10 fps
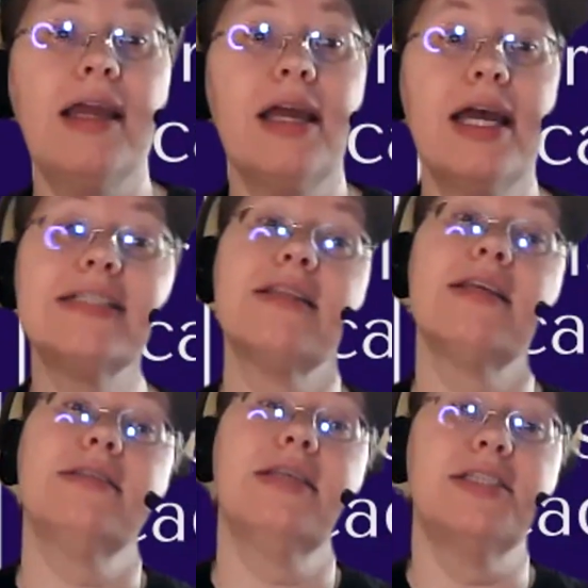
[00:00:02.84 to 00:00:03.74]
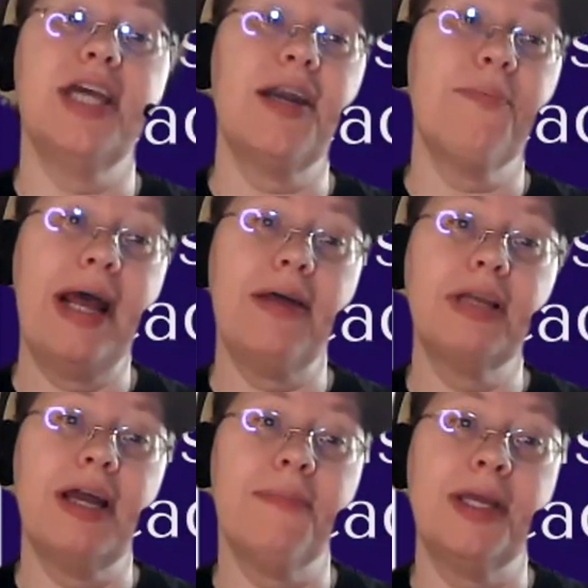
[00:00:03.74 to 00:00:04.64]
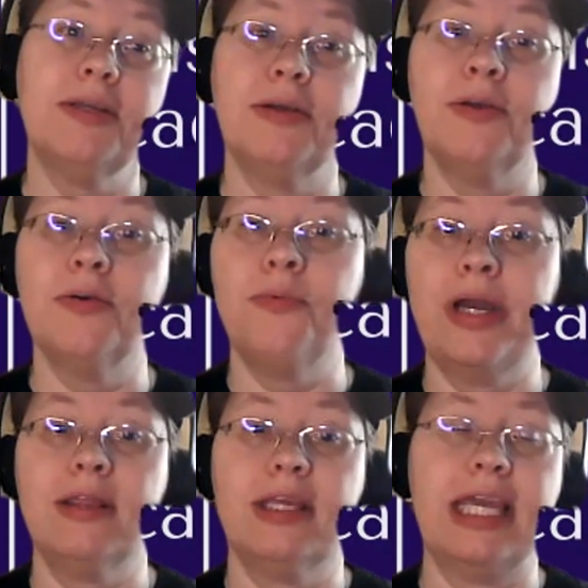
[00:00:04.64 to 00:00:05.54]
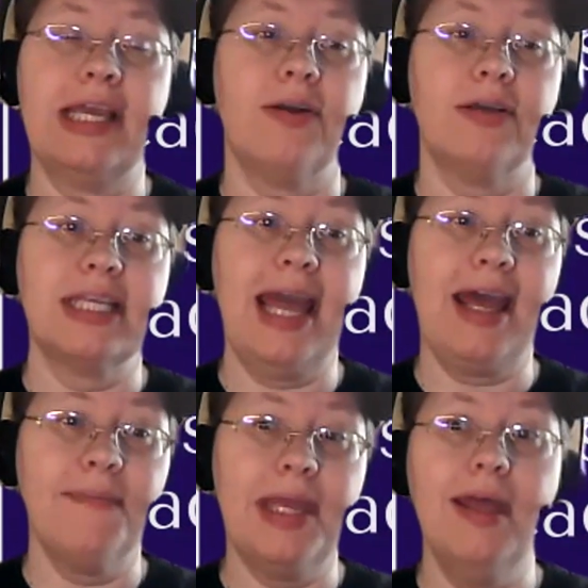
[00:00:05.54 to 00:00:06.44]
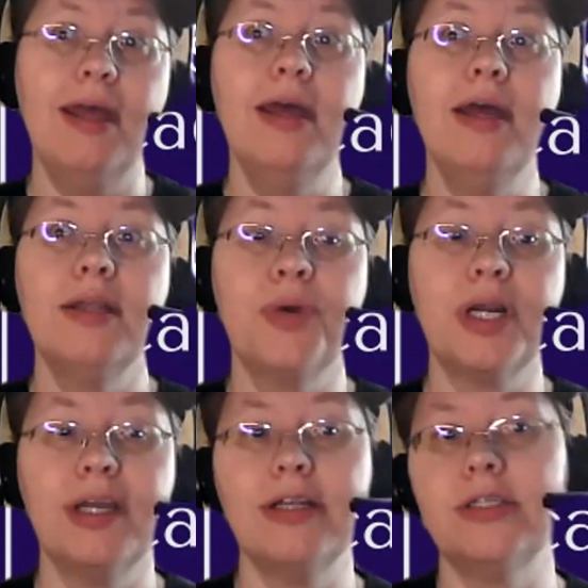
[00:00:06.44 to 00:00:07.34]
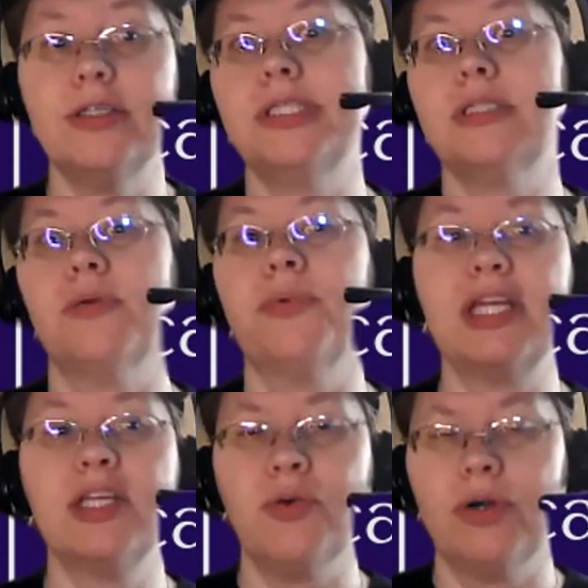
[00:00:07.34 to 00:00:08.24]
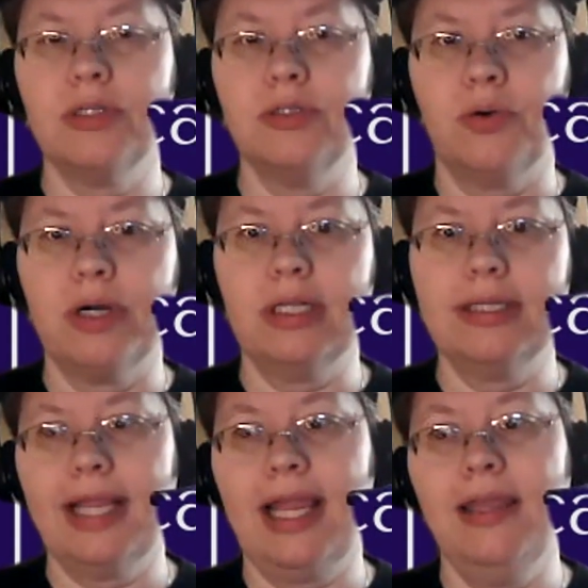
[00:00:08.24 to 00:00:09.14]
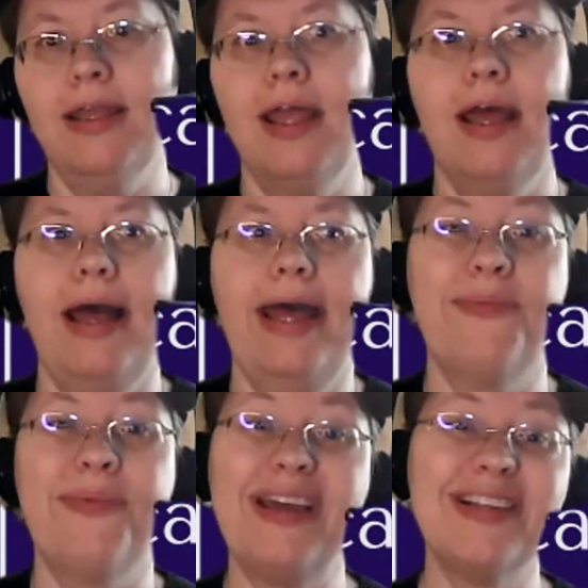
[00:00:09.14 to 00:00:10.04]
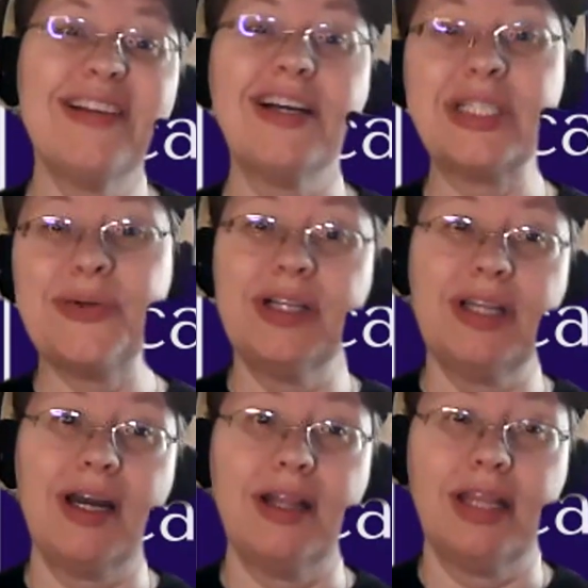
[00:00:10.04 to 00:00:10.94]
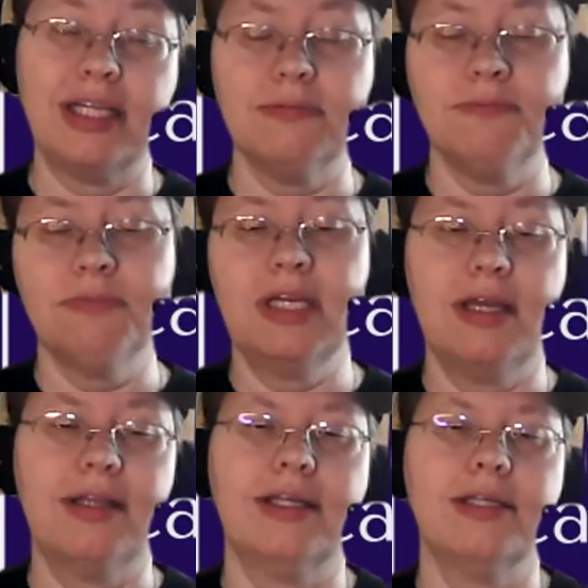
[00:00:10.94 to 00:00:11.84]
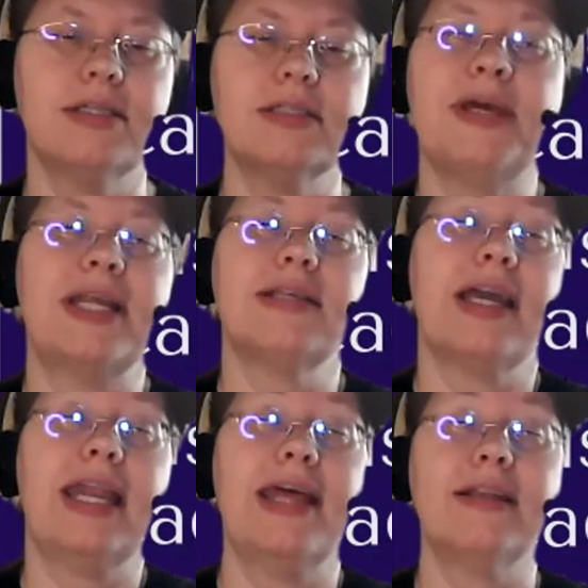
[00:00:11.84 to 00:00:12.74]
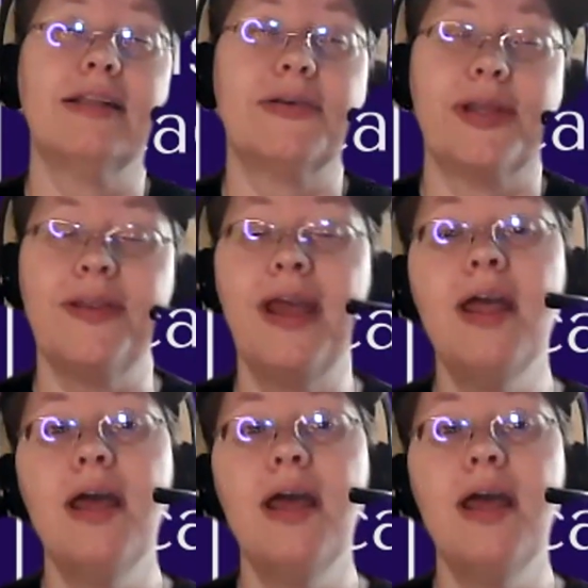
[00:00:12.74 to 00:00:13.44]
Hi guys, this is Janet Brown coming to you with the Geek Girls Academy. We're going to do just a really short tutorial today, and we're going to start doing a lot of these, at least as many as I can handle doing.